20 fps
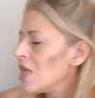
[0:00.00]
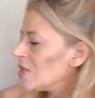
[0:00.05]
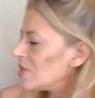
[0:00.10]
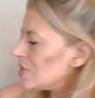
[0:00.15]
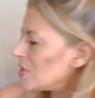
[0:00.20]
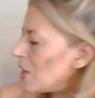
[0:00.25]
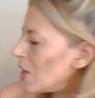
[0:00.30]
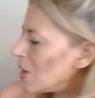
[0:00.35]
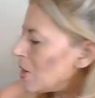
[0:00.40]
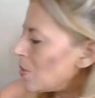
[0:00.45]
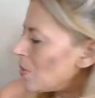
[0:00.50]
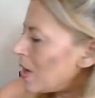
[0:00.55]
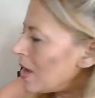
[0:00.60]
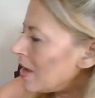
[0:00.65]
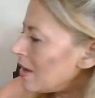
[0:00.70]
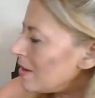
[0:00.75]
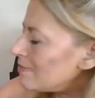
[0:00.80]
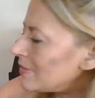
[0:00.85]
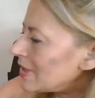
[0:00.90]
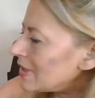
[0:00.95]
So
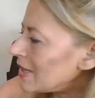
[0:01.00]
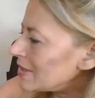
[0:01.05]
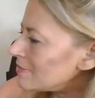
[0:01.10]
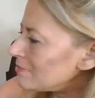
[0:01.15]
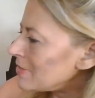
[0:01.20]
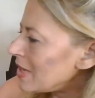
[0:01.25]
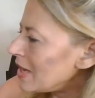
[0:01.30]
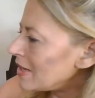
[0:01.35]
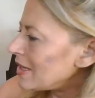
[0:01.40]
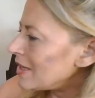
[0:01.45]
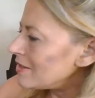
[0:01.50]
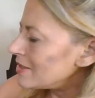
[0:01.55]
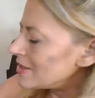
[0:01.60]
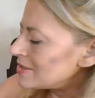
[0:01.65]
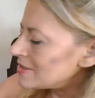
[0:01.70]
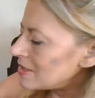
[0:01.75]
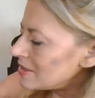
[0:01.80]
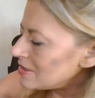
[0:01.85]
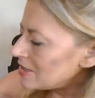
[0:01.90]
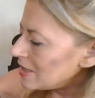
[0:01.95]
um, I'm not getting the
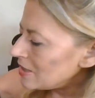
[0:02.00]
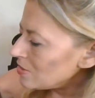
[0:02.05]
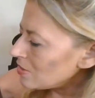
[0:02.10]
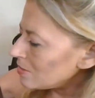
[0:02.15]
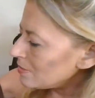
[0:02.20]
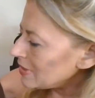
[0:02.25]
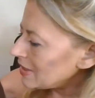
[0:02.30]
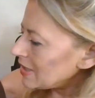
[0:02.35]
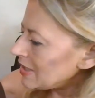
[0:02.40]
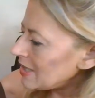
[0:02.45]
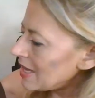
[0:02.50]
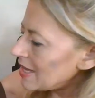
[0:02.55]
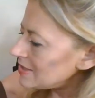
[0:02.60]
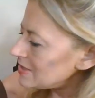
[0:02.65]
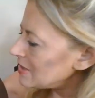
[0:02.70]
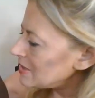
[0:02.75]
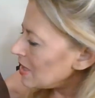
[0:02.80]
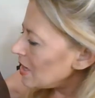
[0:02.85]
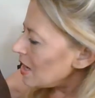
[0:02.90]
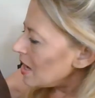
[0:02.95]
sun that I normally
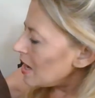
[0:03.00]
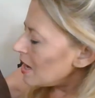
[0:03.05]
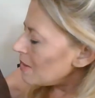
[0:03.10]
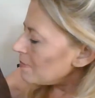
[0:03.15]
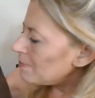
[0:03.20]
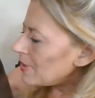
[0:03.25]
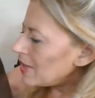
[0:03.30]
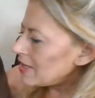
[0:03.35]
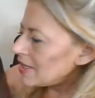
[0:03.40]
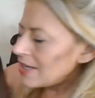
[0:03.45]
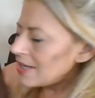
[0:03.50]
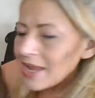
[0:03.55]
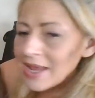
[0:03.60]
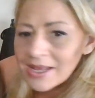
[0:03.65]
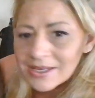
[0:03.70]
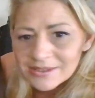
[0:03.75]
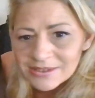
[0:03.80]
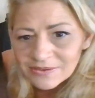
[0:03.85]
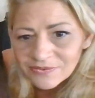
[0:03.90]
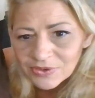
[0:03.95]
get, but it
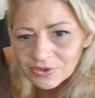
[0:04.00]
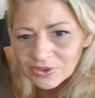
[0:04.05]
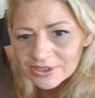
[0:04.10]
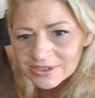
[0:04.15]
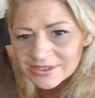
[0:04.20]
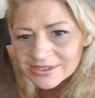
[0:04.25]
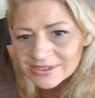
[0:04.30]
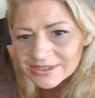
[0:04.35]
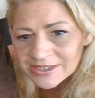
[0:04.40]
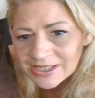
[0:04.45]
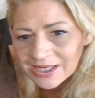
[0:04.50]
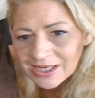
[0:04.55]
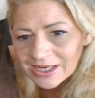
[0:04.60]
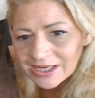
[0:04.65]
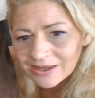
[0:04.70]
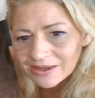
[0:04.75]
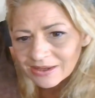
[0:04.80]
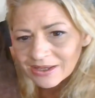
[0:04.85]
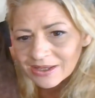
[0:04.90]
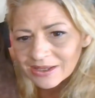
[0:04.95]
has, if you can
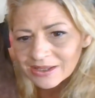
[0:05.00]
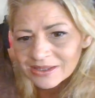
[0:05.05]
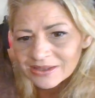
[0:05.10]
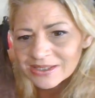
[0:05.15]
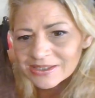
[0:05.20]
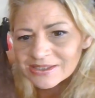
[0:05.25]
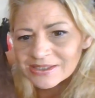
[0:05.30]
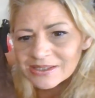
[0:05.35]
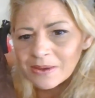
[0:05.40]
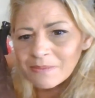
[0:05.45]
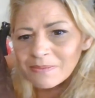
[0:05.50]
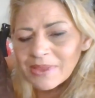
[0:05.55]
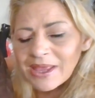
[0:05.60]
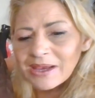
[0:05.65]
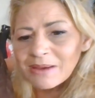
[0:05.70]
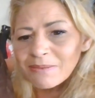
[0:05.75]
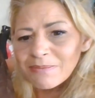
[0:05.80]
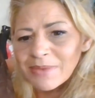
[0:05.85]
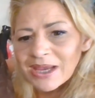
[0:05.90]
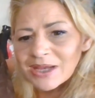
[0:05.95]
see, this
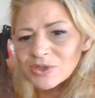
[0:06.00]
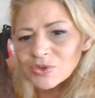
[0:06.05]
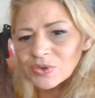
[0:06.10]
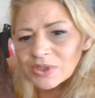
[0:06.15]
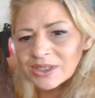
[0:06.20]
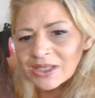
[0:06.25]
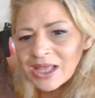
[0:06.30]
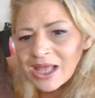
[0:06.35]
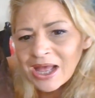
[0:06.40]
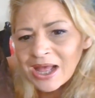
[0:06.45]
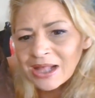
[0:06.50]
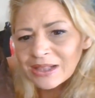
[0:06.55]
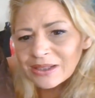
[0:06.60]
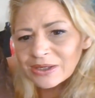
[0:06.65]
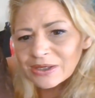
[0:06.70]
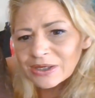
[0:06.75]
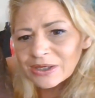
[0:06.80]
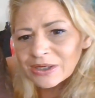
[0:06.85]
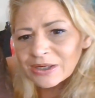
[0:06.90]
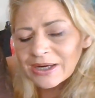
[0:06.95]
like mandarin
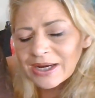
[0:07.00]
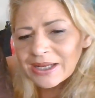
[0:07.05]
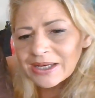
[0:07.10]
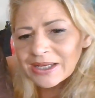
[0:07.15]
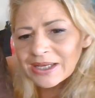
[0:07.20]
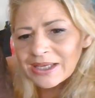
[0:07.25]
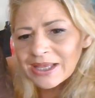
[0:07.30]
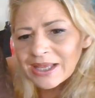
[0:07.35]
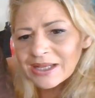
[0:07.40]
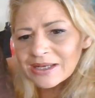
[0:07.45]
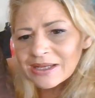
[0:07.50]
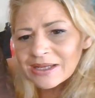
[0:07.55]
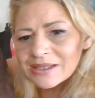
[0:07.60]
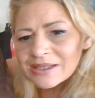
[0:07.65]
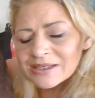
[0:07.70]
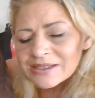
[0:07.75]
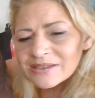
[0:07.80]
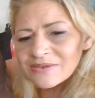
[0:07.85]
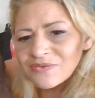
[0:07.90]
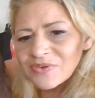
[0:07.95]
collar, and again,
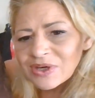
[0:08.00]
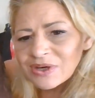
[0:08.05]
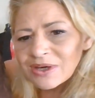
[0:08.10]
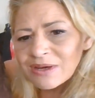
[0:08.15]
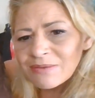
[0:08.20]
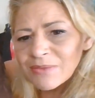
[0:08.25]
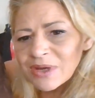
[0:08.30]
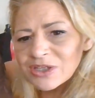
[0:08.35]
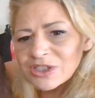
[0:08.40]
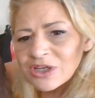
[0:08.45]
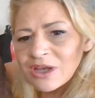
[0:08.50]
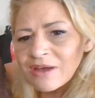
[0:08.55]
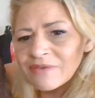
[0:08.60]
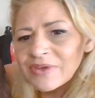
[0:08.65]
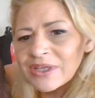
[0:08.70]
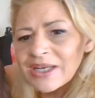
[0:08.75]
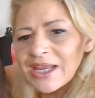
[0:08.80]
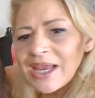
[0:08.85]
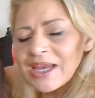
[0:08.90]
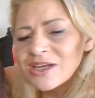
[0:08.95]
this very much of
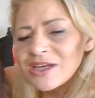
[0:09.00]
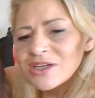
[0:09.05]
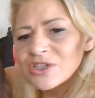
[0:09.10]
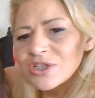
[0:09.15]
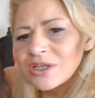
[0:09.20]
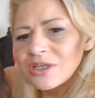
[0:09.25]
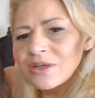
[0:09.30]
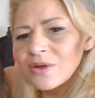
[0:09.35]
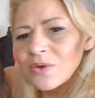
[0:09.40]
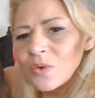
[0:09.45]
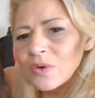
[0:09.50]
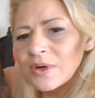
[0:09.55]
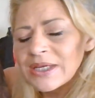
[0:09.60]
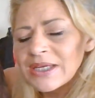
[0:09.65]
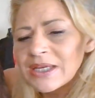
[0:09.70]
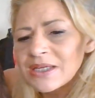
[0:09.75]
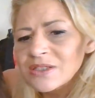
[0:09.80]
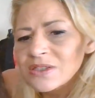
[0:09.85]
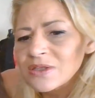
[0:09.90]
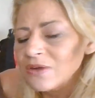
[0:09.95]
an Asian
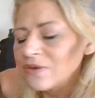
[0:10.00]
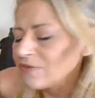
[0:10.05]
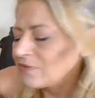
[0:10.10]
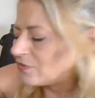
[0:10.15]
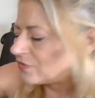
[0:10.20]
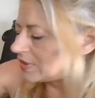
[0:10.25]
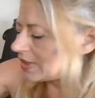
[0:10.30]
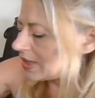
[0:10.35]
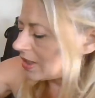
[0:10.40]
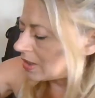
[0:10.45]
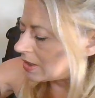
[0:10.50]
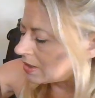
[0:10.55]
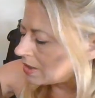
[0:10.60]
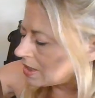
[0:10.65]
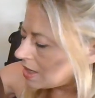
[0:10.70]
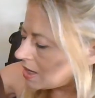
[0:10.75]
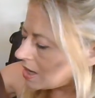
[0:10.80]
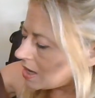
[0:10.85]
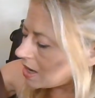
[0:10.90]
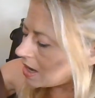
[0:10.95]
Oriental flair.